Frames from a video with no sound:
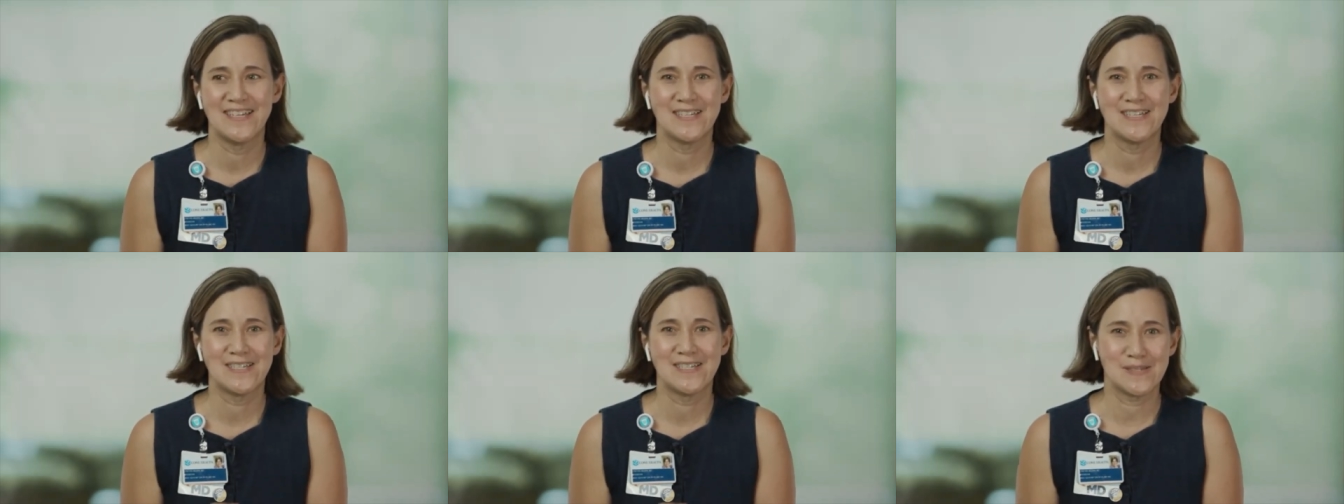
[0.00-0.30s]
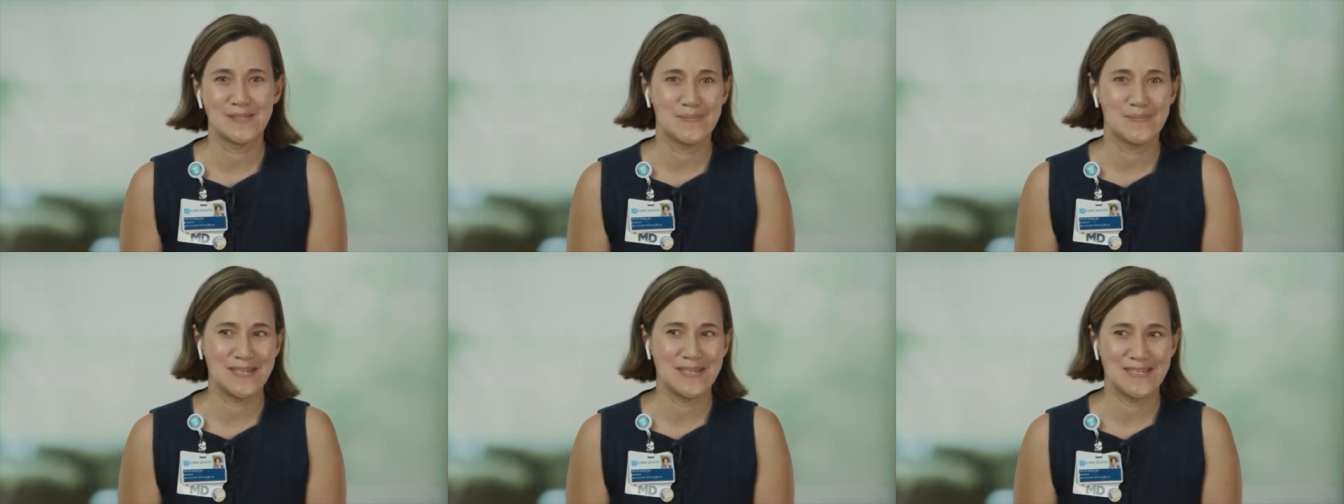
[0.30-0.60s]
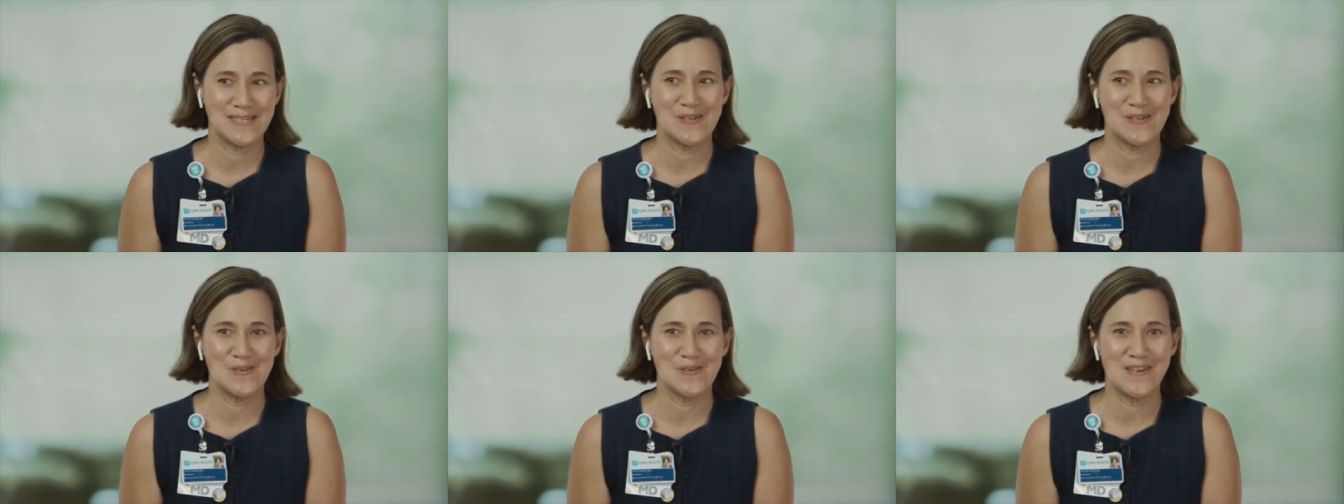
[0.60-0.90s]
just
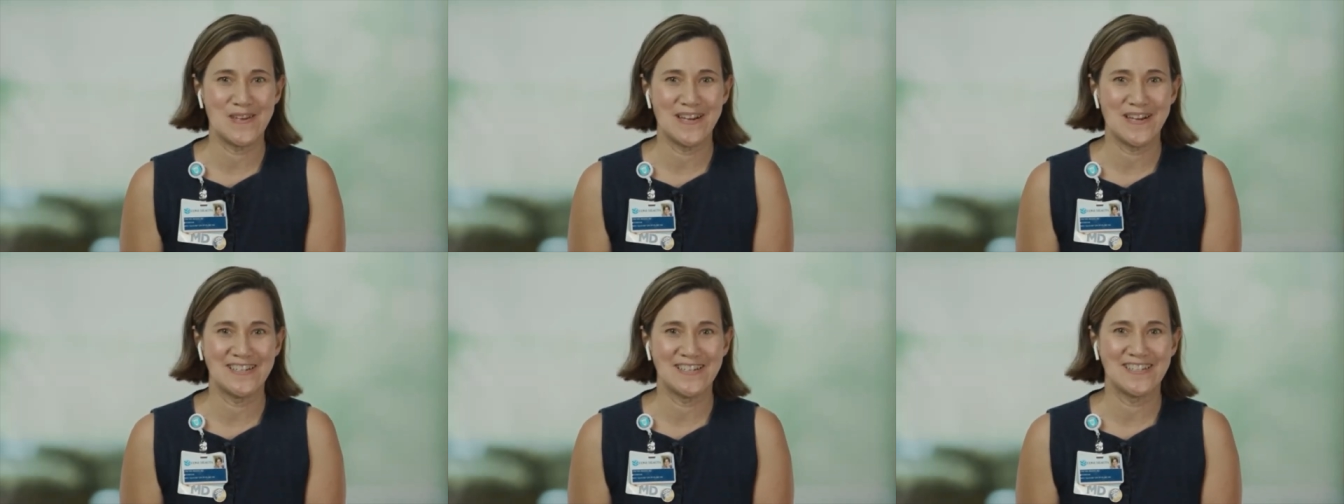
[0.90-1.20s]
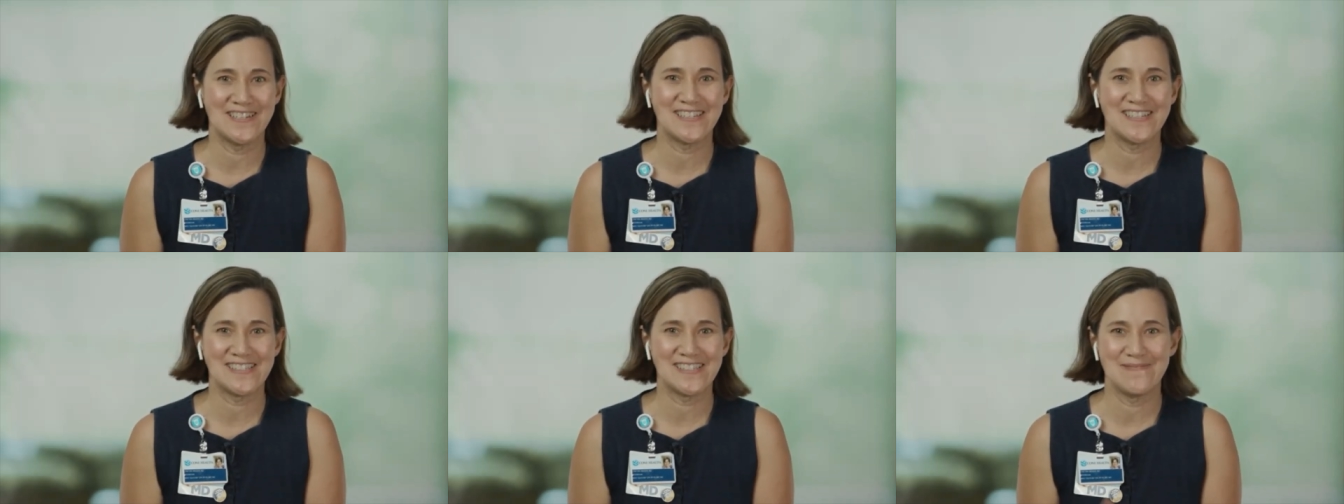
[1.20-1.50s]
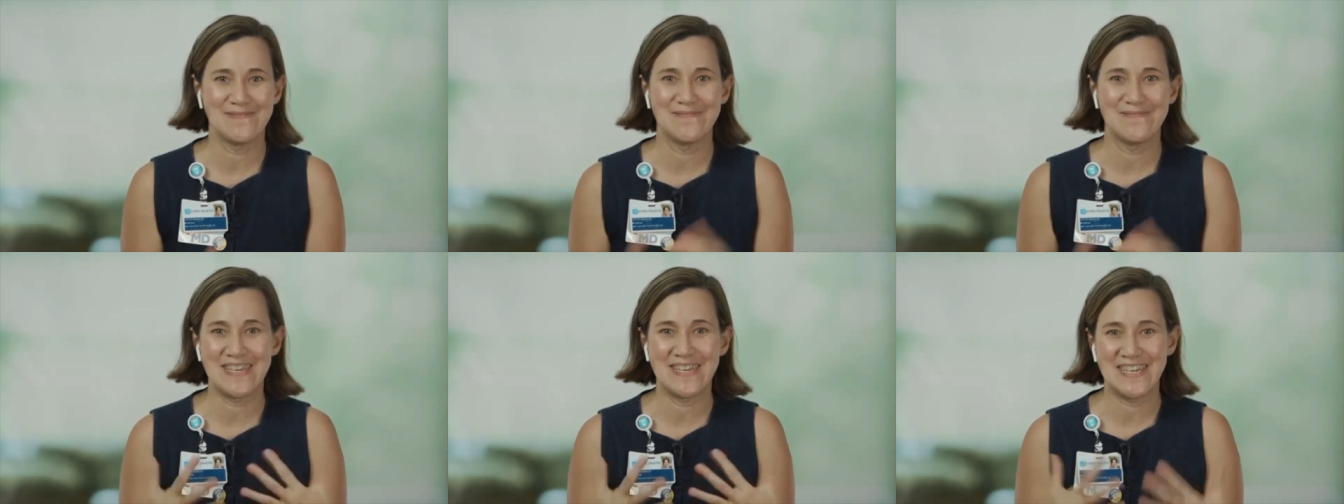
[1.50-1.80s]
because you're young
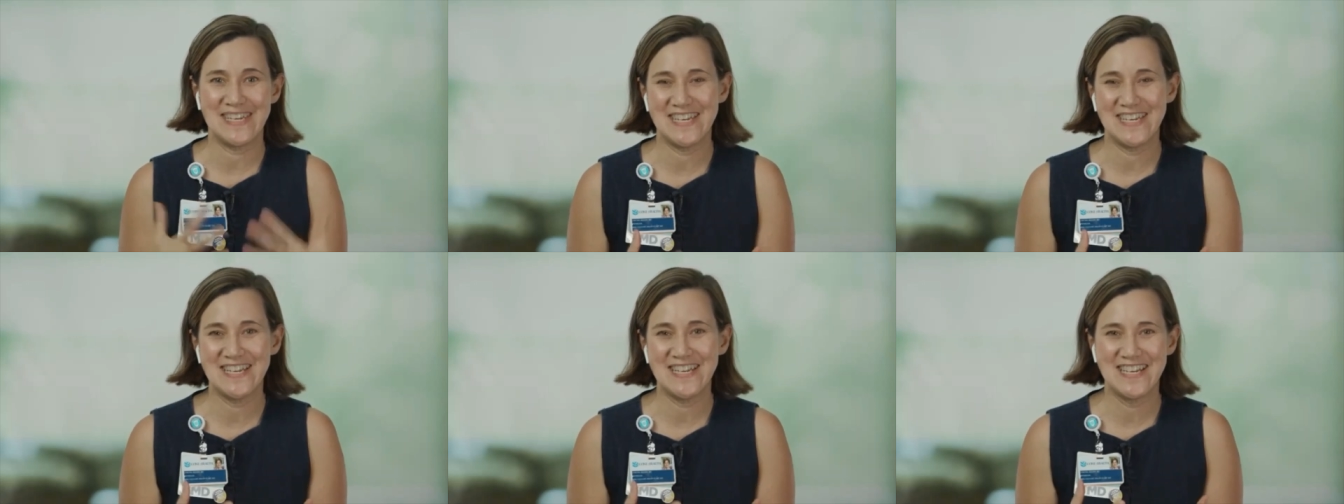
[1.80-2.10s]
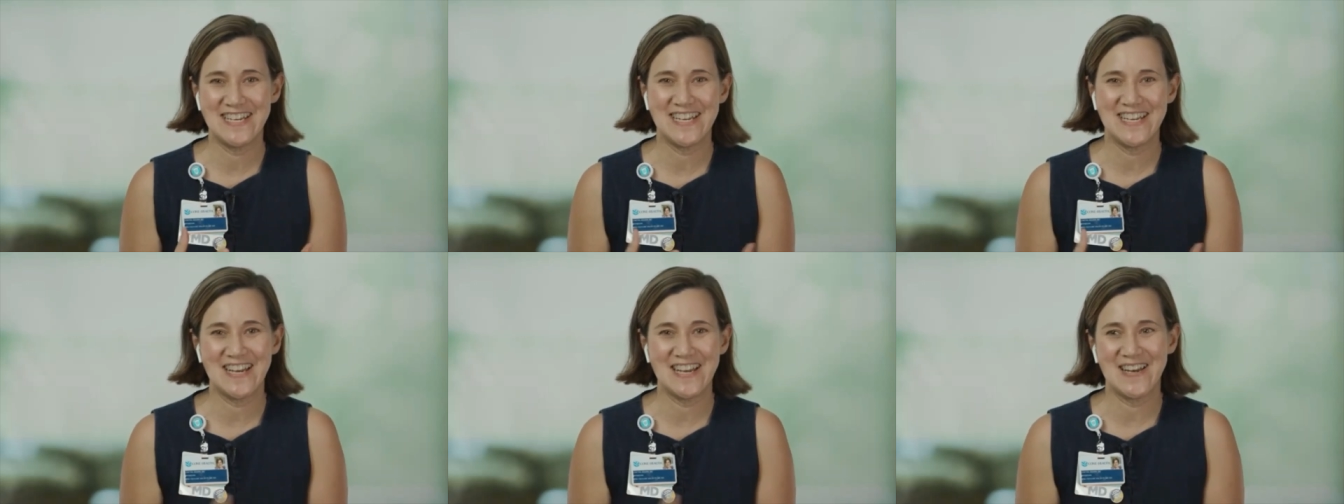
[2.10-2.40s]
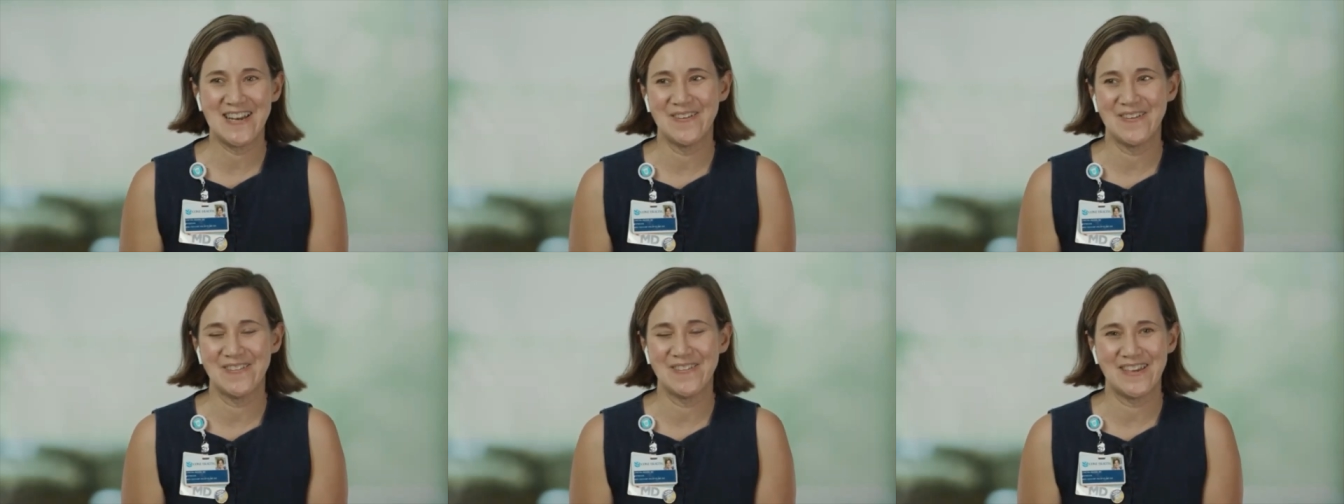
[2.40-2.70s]
doesn't mean you
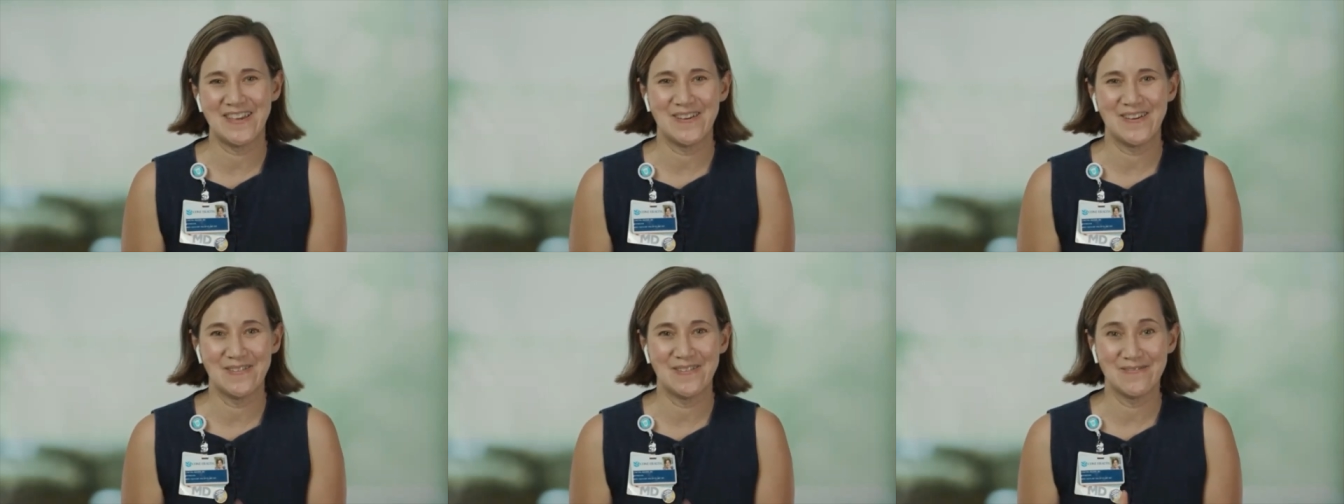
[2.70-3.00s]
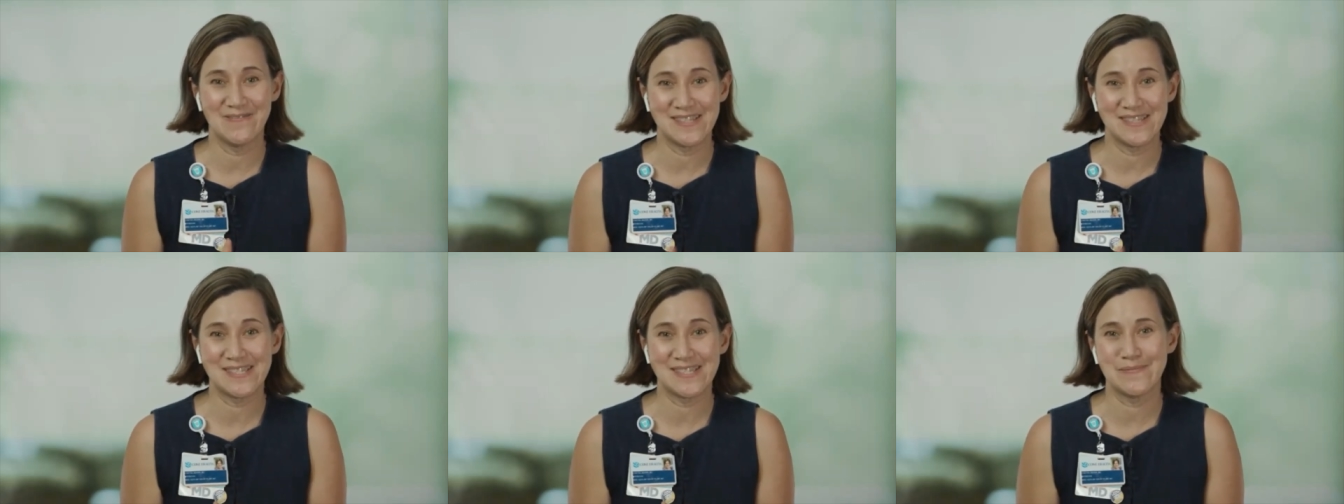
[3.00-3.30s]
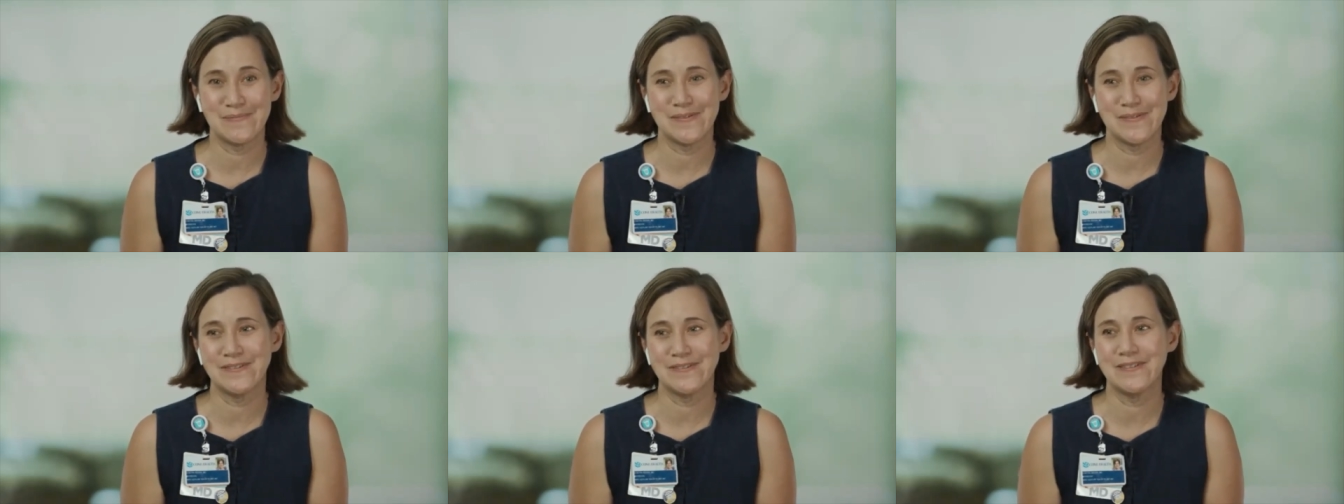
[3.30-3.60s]
know that you're
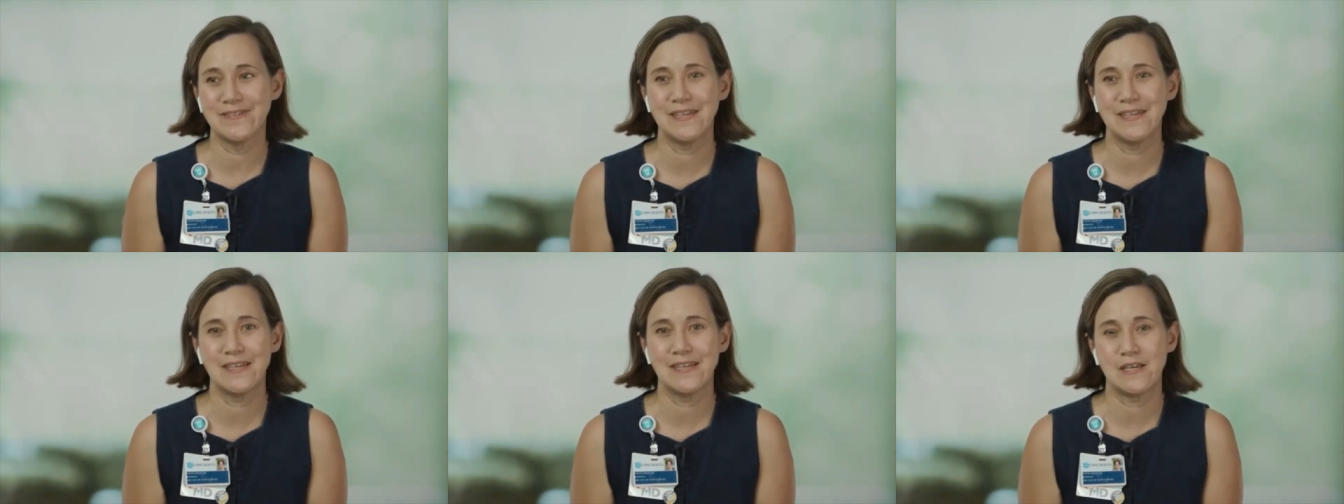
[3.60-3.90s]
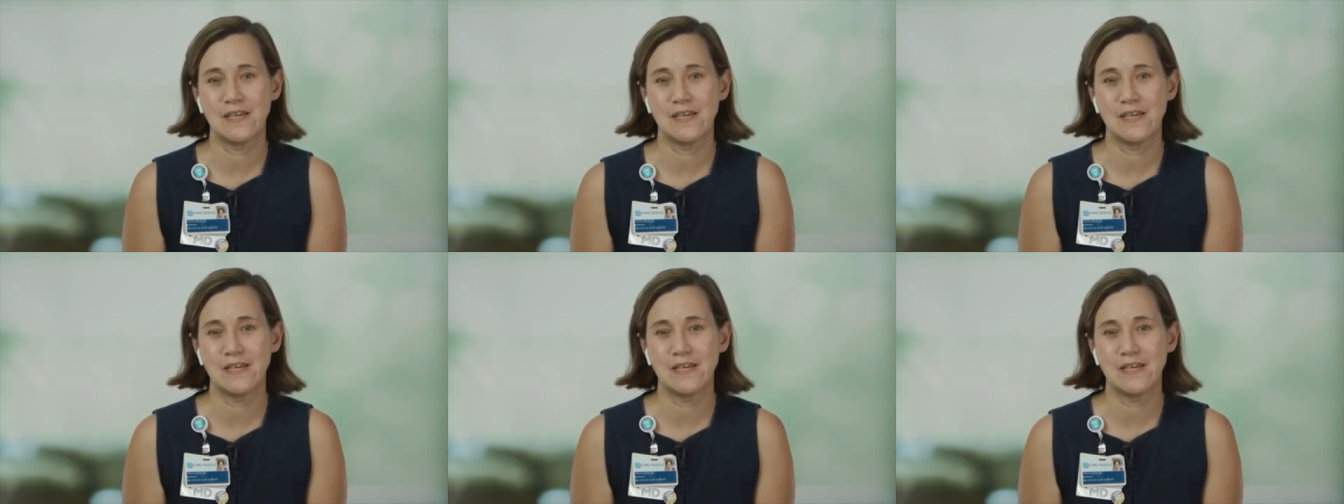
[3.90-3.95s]
invincible